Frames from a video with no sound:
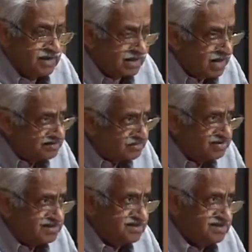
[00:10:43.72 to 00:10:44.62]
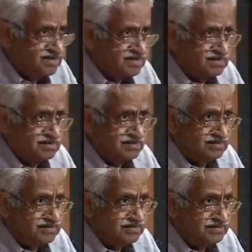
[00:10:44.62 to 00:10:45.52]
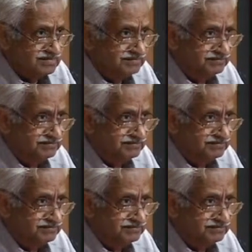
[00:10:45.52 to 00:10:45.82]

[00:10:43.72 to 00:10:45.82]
They are all Southeast Asian countries.